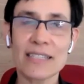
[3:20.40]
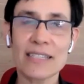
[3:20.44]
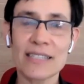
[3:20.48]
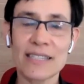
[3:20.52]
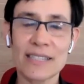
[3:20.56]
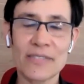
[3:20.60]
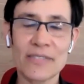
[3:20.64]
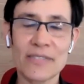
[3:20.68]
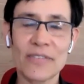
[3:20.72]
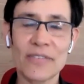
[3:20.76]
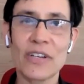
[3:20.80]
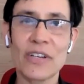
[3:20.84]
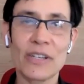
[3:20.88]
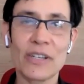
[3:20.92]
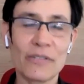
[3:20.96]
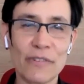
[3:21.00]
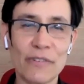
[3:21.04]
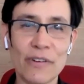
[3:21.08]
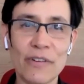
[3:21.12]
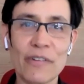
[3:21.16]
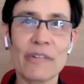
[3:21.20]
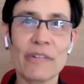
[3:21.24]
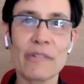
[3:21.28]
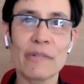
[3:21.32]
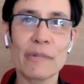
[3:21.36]
it's very,
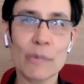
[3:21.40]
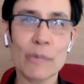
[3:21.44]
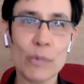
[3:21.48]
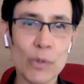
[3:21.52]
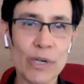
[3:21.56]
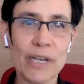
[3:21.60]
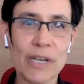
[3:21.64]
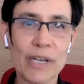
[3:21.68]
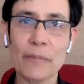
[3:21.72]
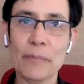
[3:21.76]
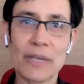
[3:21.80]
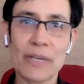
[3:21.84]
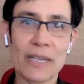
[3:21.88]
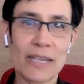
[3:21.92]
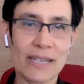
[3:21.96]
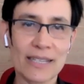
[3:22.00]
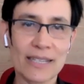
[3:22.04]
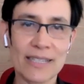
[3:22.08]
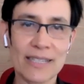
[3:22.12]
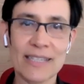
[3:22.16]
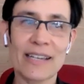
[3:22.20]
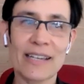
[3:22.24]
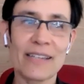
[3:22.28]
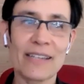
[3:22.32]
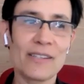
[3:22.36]
very rewarding,
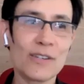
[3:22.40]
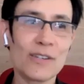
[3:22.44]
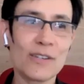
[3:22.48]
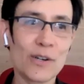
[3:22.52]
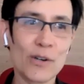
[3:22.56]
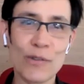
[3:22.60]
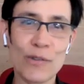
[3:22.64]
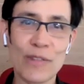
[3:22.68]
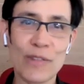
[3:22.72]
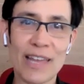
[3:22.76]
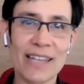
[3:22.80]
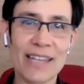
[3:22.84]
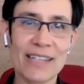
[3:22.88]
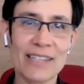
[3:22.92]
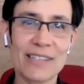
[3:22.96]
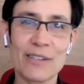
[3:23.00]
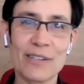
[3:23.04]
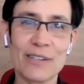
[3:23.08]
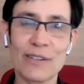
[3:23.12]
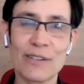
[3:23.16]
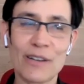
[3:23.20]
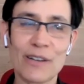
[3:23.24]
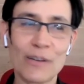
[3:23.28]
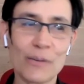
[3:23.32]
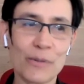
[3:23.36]
because I know that
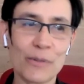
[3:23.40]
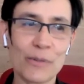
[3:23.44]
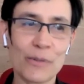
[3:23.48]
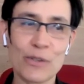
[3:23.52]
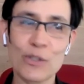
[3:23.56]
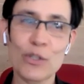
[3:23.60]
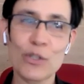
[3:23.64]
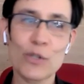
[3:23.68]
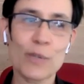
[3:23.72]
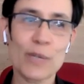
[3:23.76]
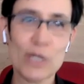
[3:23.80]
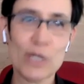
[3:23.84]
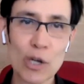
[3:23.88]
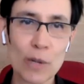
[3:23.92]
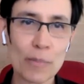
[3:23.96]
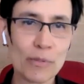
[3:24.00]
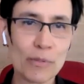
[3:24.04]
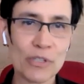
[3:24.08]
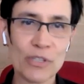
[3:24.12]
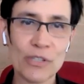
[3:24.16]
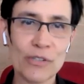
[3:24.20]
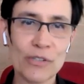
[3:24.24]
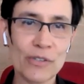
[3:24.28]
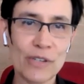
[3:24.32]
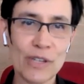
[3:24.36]
there's so much
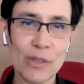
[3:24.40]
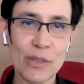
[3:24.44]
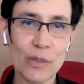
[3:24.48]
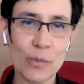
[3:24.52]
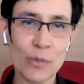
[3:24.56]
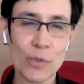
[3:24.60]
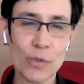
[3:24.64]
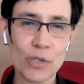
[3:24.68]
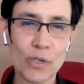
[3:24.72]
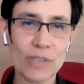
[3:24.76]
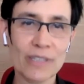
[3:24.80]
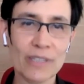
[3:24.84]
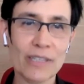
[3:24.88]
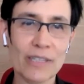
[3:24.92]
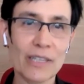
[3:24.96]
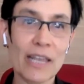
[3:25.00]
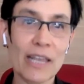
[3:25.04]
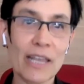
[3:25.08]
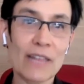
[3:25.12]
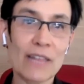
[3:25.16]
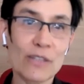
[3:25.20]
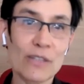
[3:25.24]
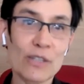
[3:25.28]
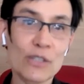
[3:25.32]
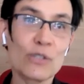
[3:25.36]
opportunity in the world,
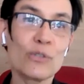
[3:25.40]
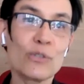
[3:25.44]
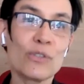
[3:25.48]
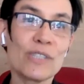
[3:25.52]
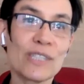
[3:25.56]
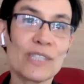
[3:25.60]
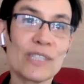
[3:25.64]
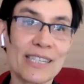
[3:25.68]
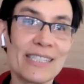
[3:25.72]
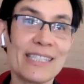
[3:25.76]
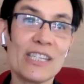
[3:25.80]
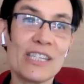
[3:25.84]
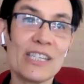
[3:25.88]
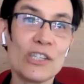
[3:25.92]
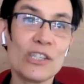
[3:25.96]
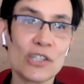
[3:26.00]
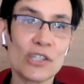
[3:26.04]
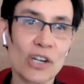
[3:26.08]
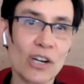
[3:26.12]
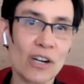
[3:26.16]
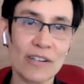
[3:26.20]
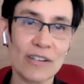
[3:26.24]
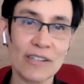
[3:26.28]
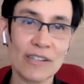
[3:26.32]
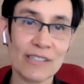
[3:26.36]
and the students I
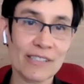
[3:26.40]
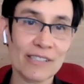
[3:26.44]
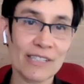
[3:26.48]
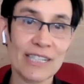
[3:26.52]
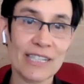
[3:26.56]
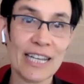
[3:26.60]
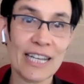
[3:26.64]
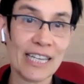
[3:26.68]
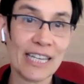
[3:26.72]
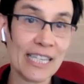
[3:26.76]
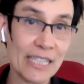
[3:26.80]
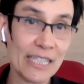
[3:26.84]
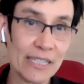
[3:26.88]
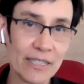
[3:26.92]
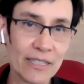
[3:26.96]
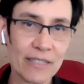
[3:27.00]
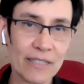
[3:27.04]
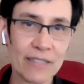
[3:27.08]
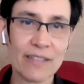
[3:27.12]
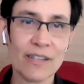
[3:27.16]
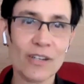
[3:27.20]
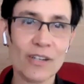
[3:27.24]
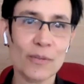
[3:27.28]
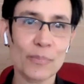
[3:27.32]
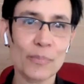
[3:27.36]
teach are
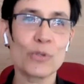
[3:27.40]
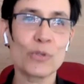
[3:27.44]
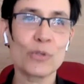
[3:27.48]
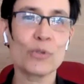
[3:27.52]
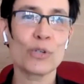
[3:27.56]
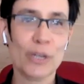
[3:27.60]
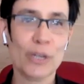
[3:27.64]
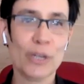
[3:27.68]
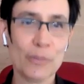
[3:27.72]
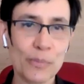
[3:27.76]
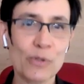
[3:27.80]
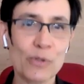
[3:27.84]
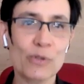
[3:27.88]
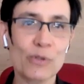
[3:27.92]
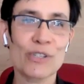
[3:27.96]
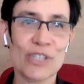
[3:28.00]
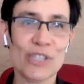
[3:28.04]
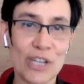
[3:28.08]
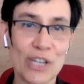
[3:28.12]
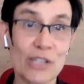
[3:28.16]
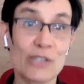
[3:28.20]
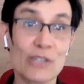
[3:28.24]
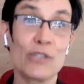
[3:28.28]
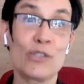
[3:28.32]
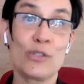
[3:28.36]
techies. They're pure computer
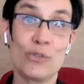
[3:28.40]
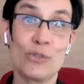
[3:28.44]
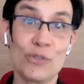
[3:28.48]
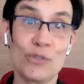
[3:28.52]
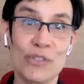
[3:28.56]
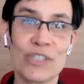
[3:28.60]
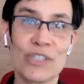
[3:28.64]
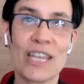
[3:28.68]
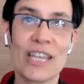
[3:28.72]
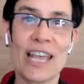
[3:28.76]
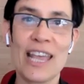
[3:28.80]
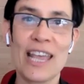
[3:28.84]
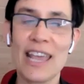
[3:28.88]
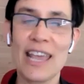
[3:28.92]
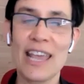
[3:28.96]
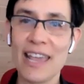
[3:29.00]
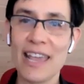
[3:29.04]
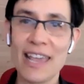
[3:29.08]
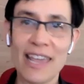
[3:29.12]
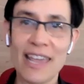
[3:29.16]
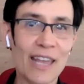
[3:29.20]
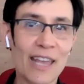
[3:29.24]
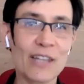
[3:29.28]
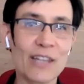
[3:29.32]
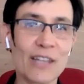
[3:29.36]
science students,
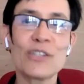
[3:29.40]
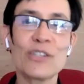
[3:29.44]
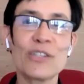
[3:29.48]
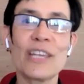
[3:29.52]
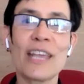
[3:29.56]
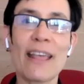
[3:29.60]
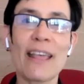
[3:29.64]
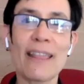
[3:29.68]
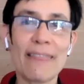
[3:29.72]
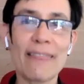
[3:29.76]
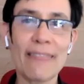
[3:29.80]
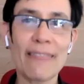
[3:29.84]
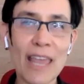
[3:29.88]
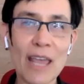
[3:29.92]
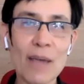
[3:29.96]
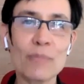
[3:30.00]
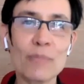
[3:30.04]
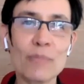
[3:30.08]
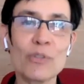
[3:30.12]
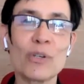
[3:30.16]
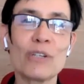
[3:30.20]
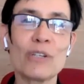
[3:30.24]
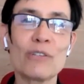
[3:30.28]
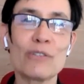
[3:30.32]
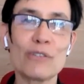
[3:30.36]
and to get
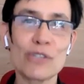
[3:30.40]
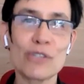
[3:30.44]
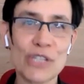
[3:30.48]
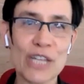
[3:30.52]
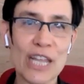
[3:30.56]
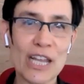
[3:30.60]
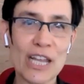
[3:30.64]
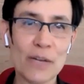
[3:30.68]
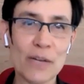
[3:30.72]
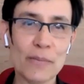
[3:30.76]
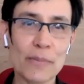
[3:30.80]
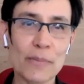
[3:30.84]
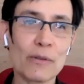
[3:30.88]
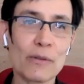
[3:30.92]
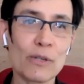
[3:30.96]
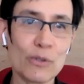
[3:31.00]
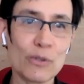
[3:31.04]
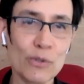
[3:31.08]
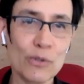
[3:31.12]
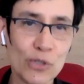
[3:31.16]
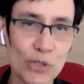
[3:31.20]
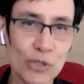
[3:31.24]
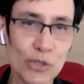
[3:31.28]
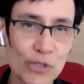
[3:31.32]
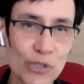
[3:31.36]
them to understand about
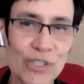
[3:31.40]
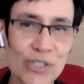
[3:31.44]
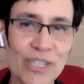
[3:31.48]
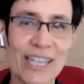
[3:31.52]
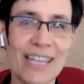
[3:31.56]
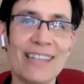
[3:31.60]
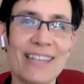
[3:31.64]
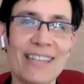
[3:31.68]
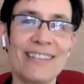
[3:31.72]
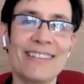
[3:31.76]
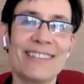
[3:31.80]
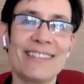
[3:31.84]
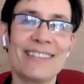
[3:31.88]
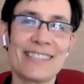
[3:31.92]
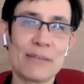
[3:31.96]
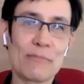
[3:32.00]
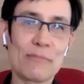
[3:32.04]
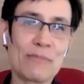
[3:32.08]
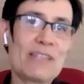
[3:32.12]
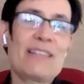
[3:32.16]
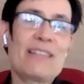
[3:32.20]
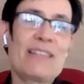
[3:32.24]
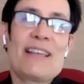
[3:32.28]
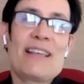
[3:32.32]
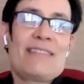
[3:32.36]
users and
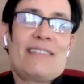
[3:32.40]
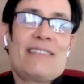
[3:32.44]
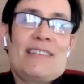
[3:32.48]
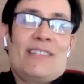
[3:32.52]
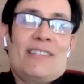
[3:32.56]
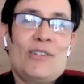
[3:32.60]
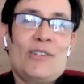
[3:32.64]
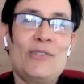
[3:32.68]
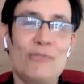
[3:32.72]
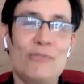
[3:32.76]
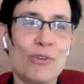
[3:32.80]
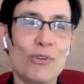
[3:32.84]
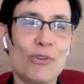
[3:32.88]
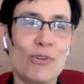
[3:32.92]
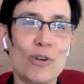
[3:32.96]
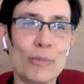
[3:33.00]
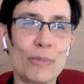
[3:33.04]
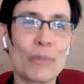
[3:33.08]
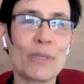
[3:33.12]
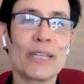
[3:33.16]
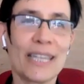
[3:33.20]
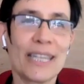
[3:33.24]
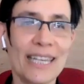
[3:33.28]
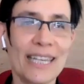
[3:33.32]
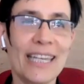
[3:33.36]
something that they don't
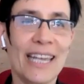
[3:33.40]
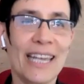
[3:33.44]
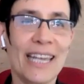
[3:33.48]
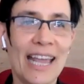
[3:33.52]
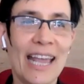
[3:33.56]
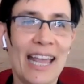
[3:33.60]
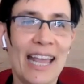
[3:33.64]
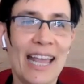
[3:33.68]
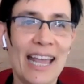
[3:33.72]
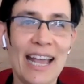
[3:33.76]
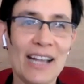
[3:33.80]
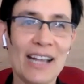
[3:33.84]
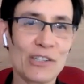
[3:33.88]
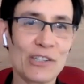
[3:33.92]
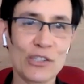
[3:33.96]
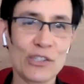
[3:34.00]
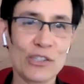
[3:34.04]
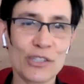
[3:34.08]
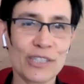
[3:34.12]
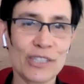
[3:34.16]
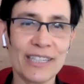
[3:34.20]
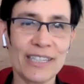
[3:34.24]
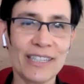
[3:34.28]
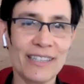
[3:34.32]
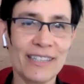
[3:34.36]
normally
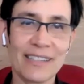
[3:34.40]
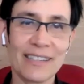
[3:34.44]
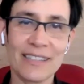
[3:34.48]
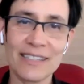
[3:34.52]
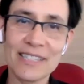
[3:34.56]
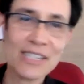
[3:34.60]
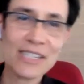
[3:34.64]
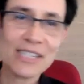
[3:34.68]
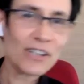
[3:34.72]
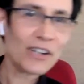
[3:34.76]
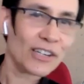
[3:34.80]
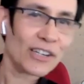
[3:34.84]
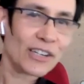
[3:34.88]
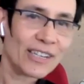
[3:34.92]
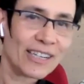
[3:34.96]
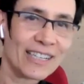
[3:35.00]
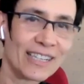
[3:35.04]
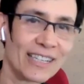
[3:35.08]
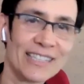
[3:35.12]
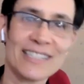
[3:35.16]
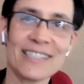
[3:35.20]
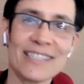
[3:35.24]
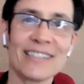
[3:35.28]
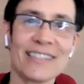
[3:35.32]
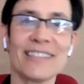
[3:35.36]
actually consider
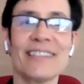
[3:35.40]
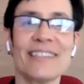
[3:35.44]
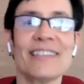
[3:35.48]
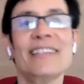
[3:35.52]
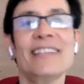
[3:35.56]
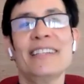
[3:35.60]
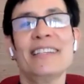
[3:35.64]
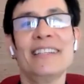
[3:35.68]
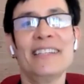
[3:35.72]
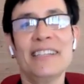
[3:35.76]
until